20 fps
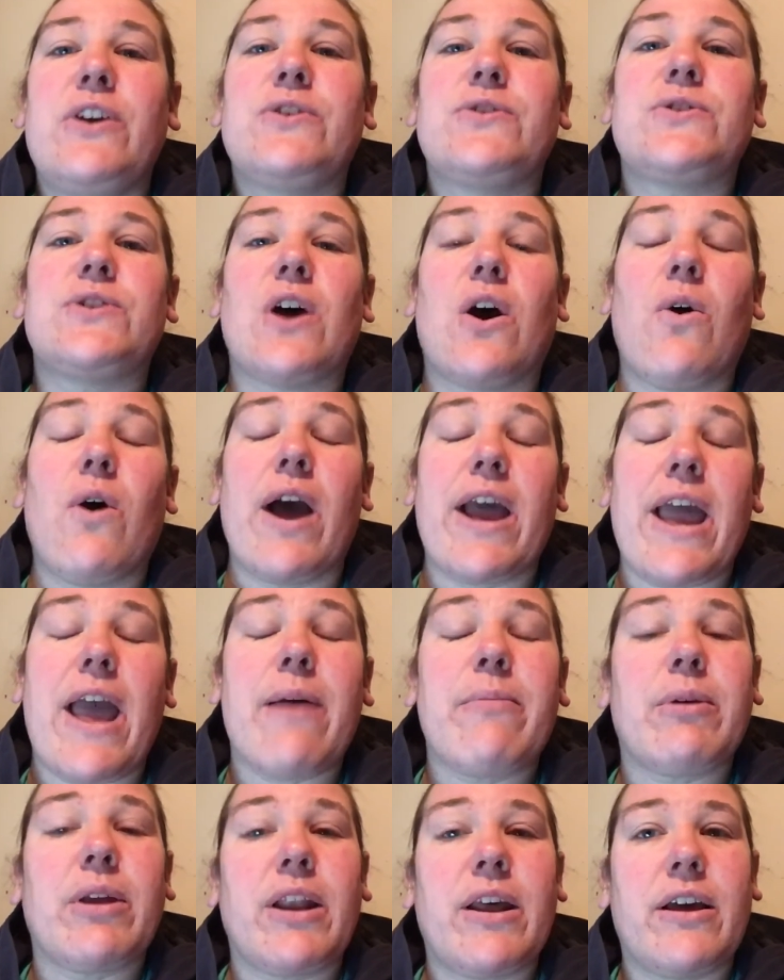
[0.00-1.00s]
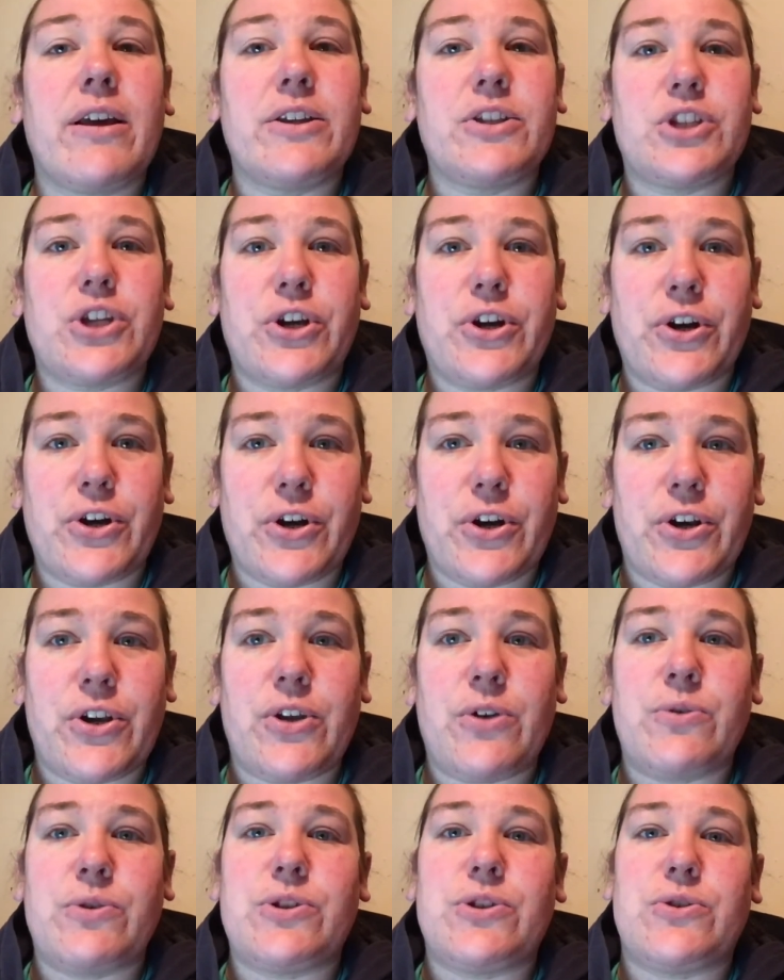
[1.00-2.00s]
So I am going to turn
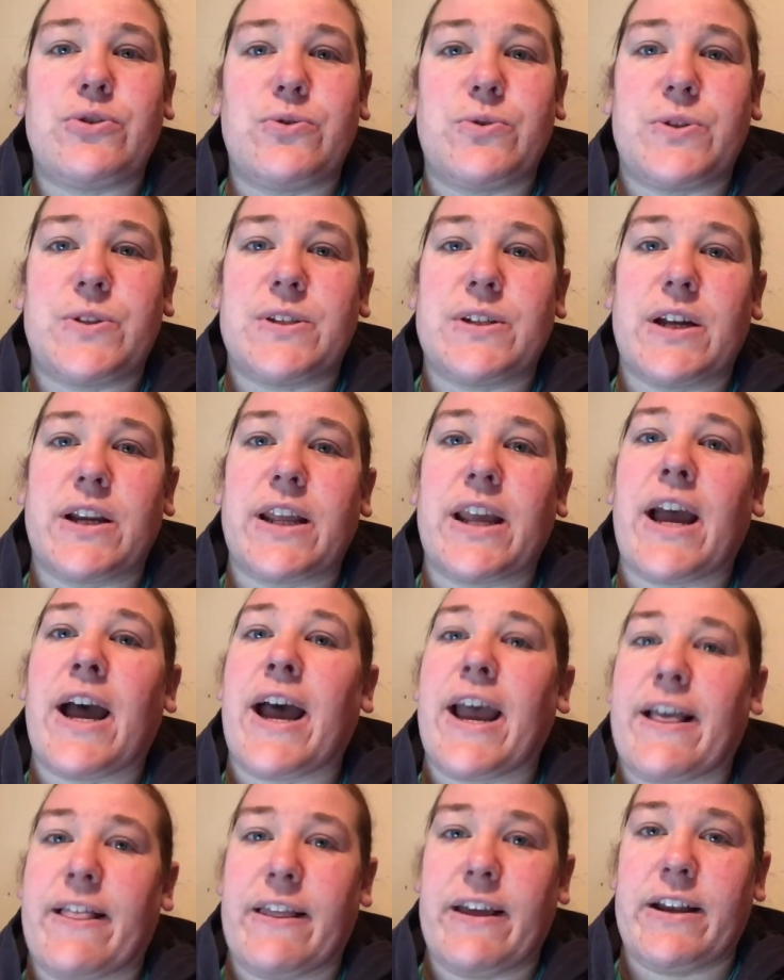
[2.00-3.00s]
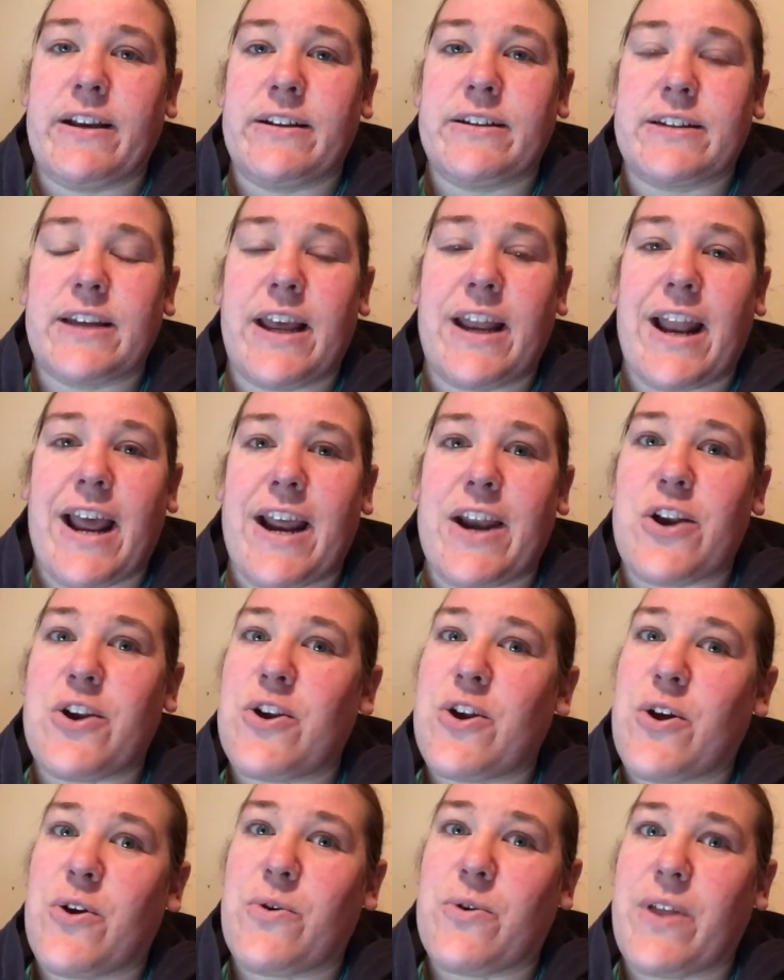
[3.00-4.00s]
you to Study Island, and I
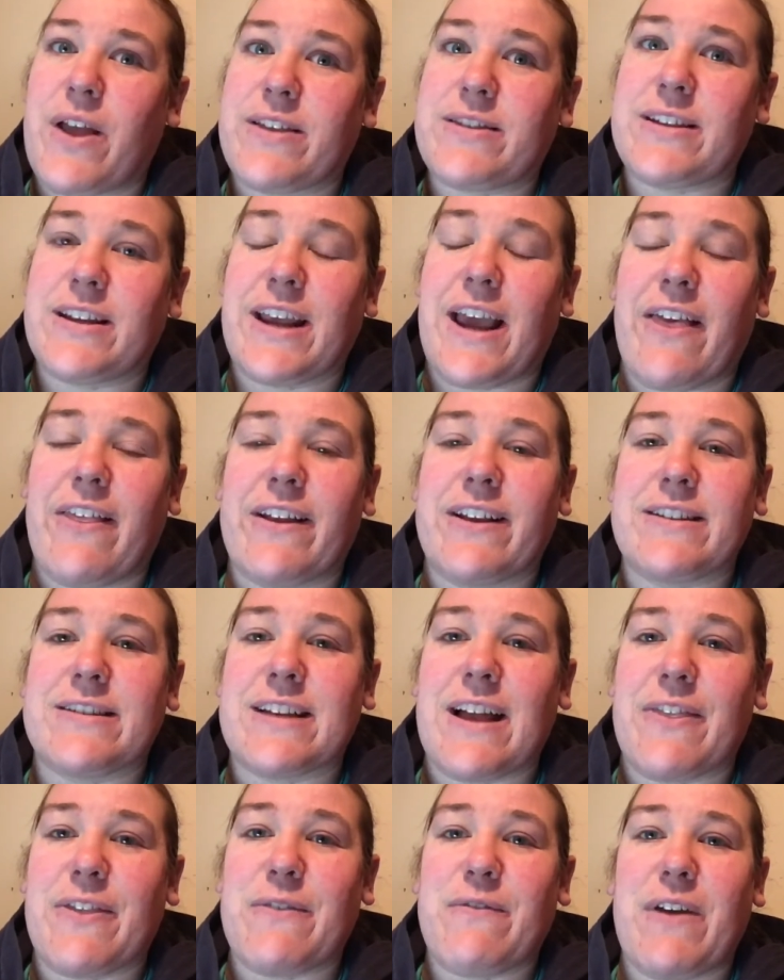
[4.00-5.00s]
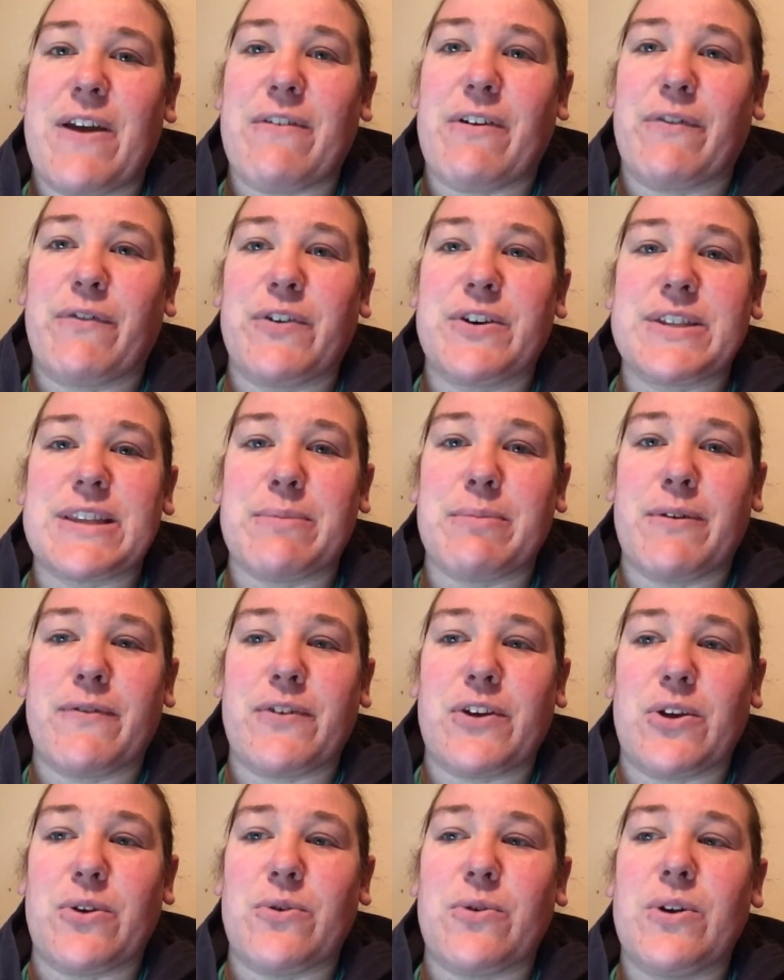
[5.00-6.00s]
know that Study Island is not the favorite for some of
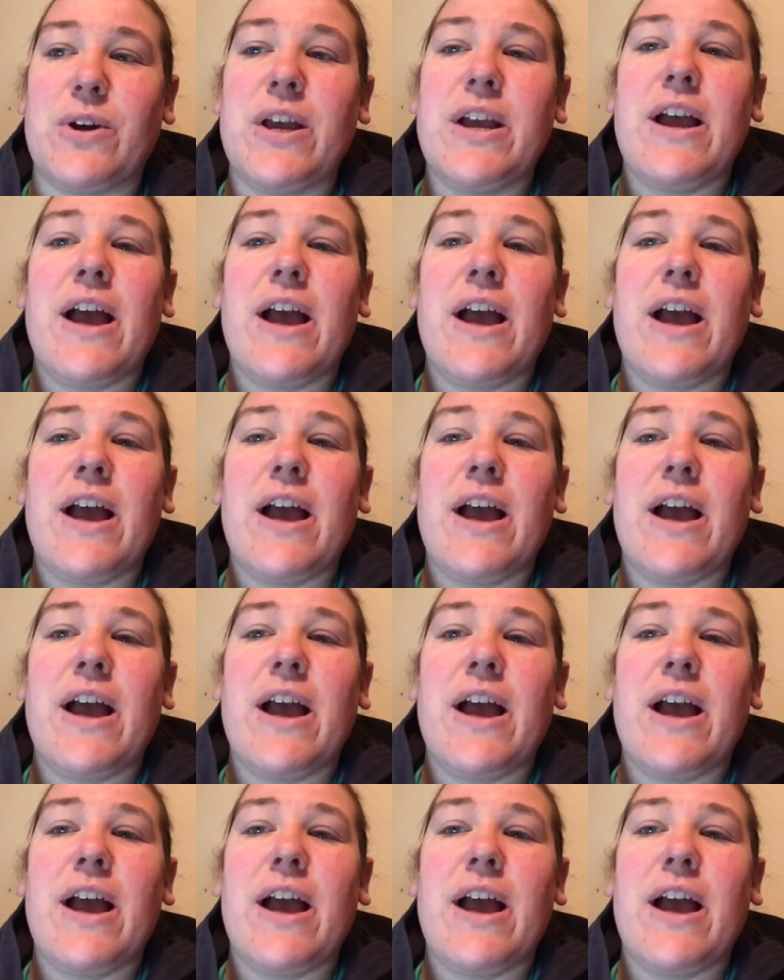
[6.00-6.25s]
you.